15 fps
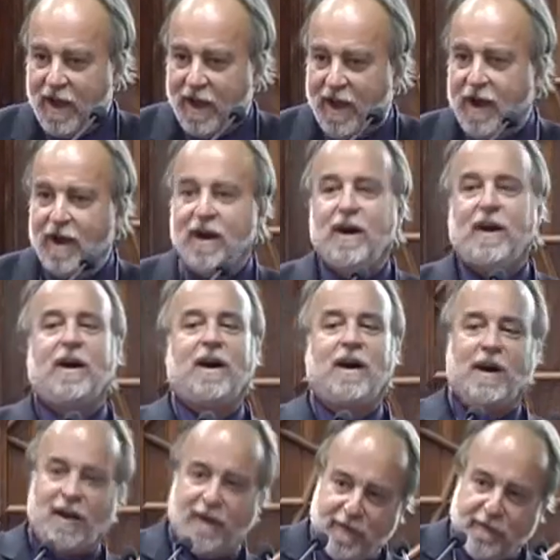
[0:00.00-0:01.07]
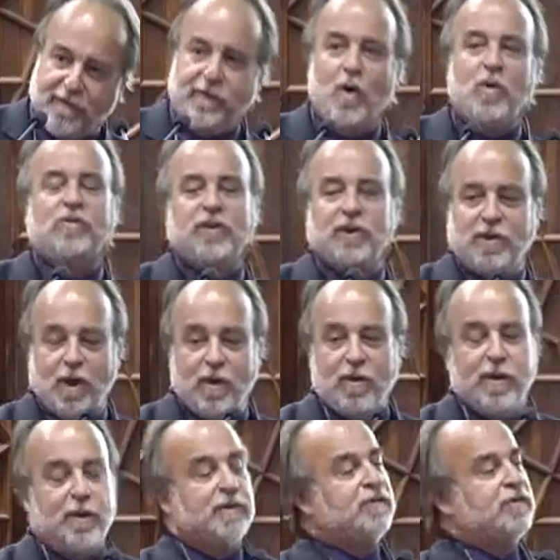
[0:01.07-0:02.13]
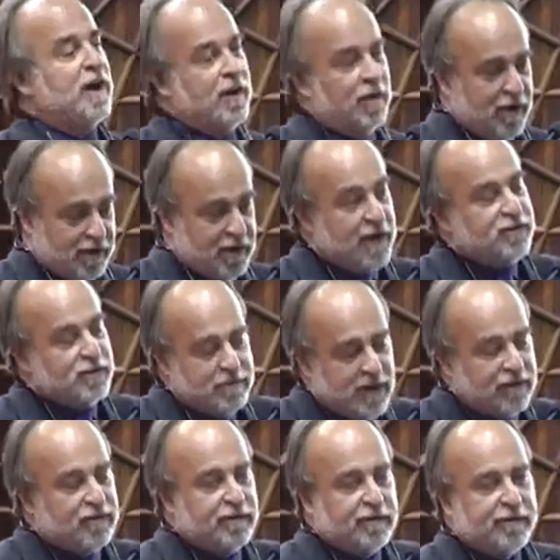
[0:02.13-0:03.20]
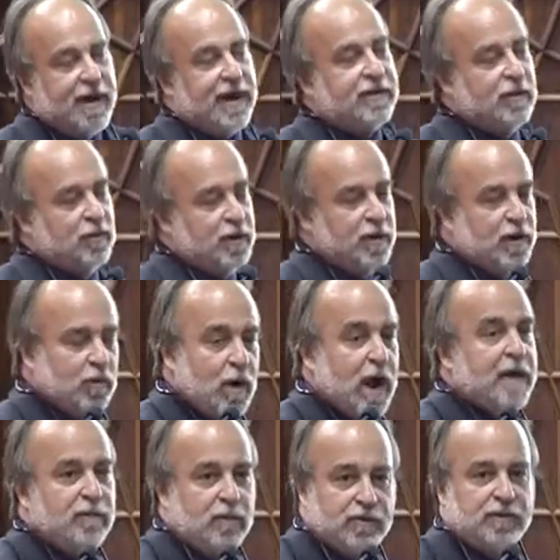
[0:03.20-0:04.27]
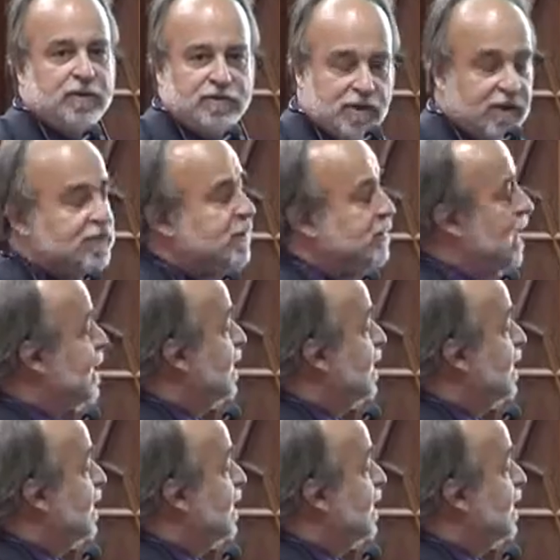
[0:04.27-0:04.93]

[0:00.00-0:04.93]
the folks that go there, etc., not to mention the fact that we are rivals in just about